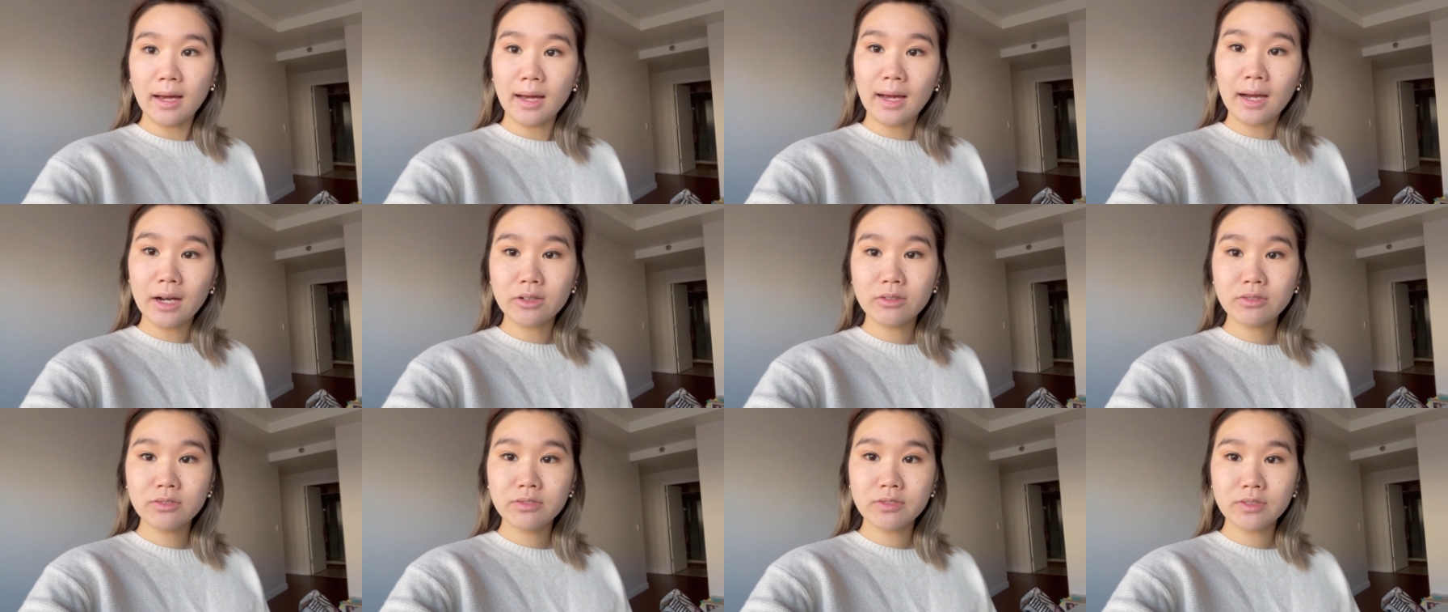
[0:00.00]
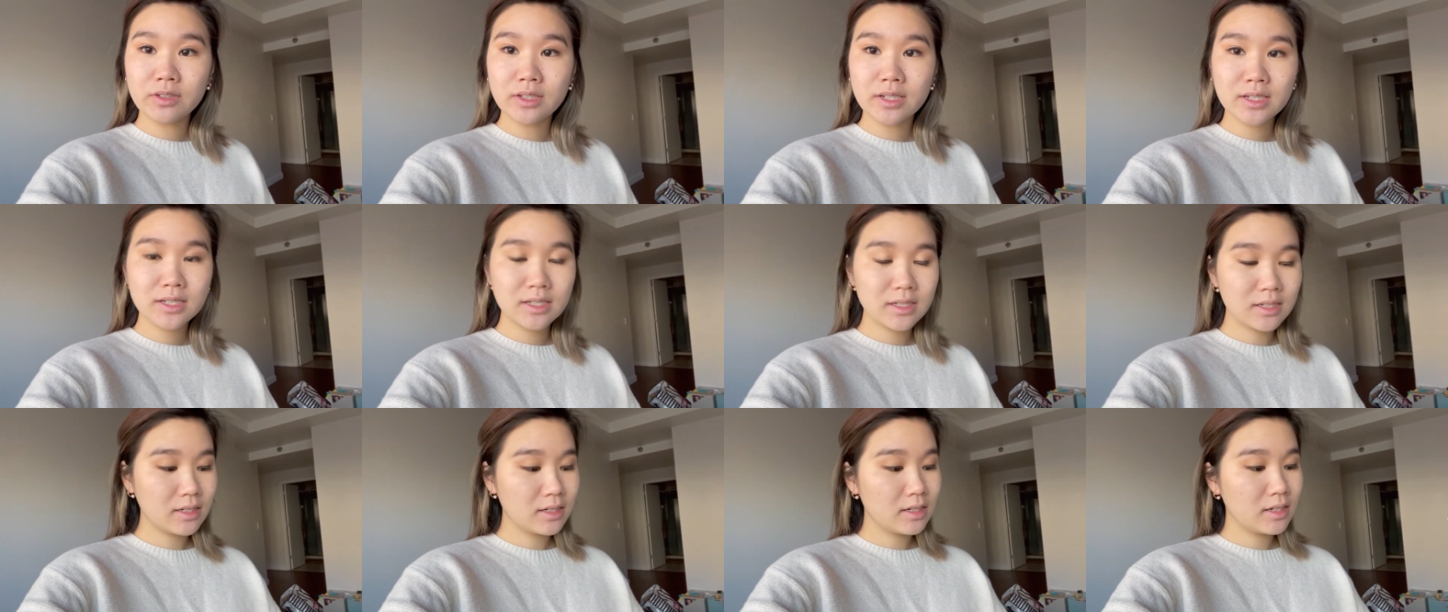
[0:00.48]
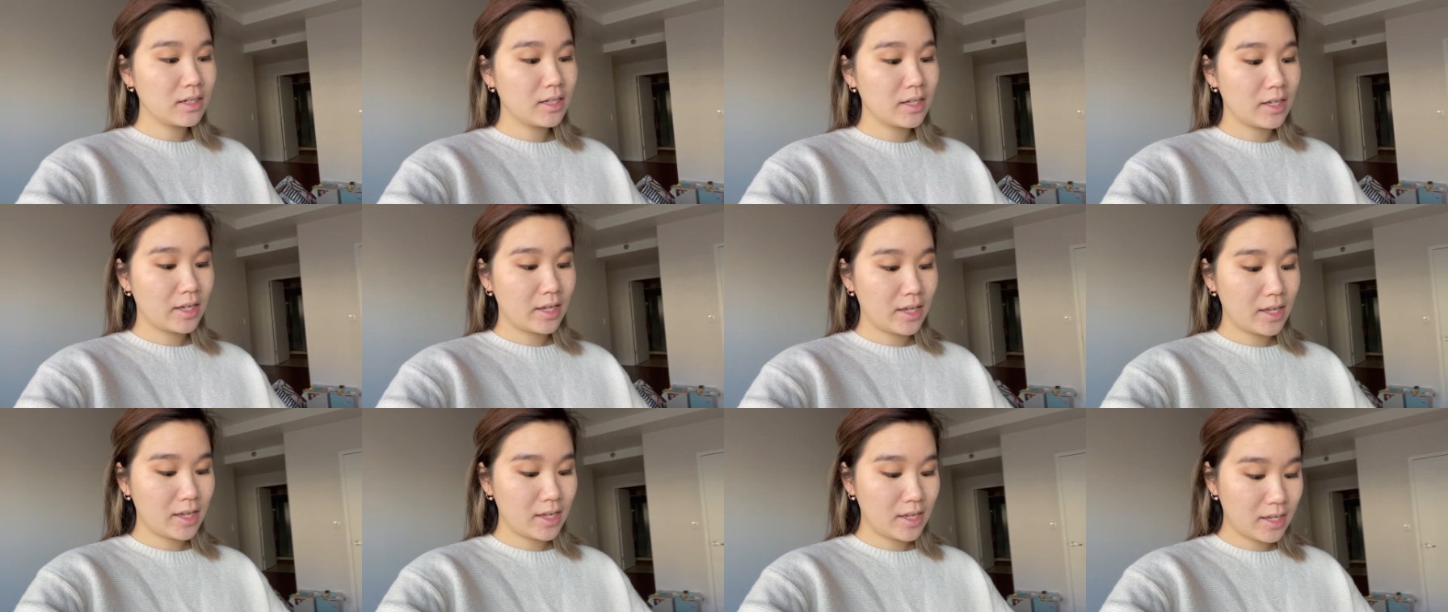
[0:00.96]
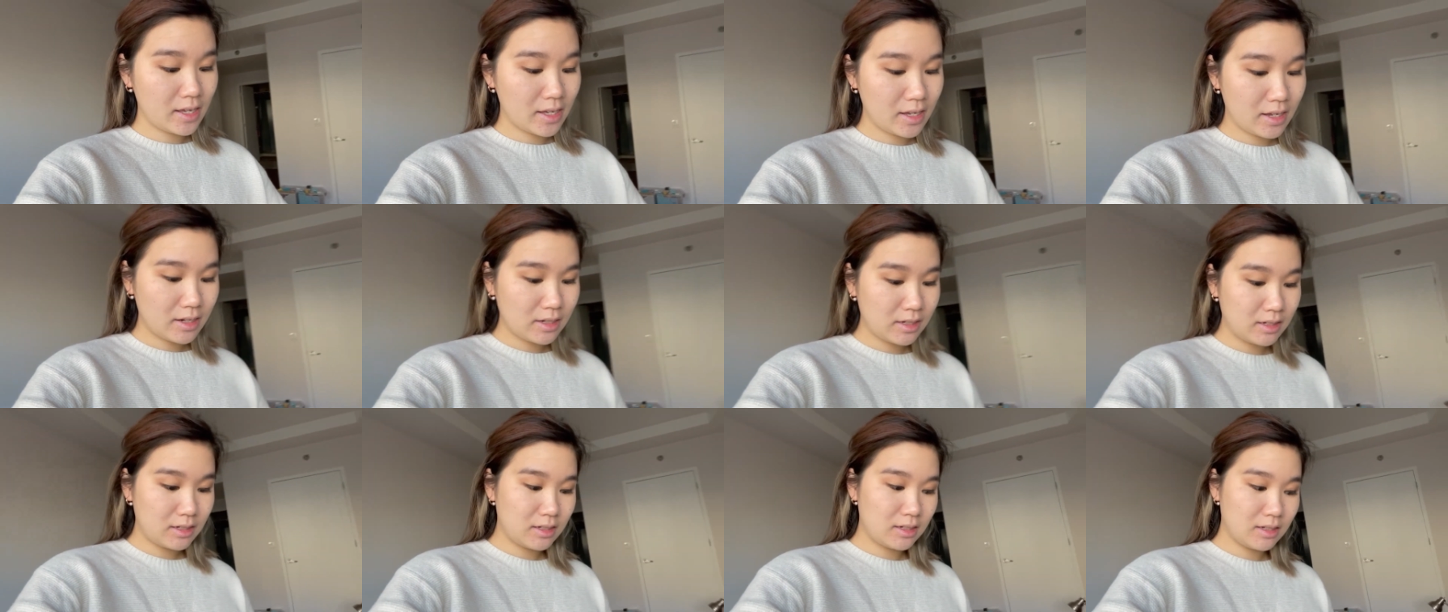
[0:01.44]
outfit,
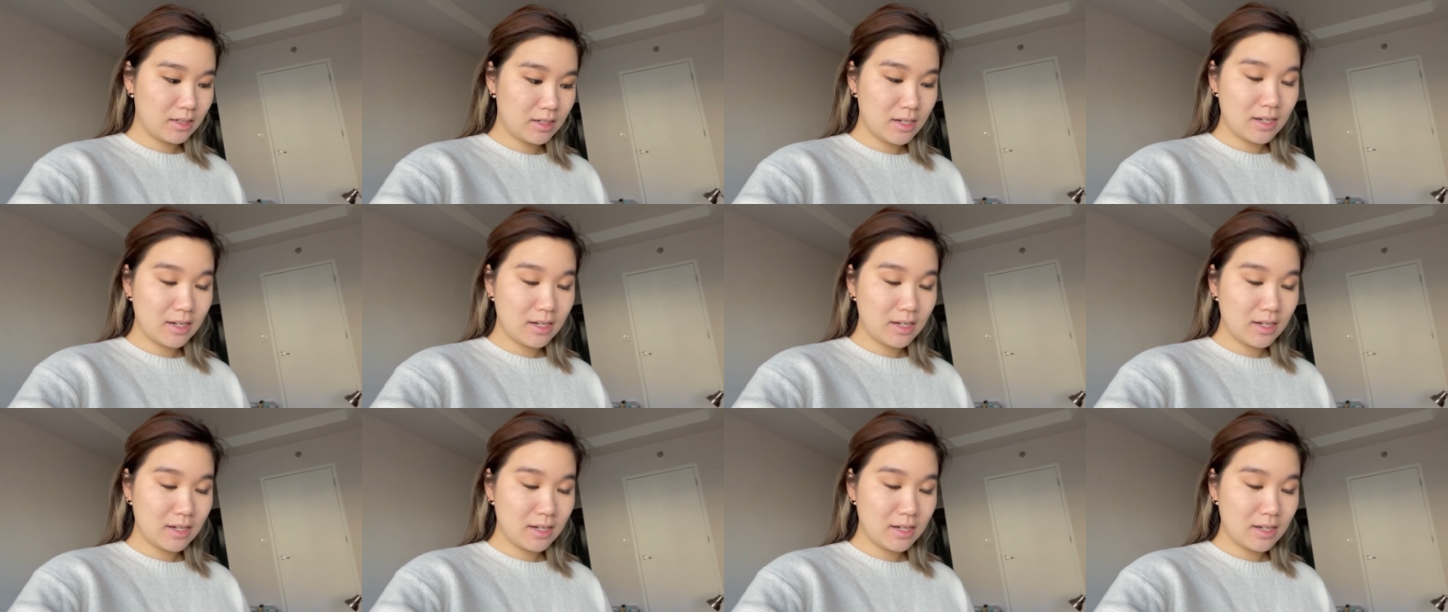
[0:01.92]
and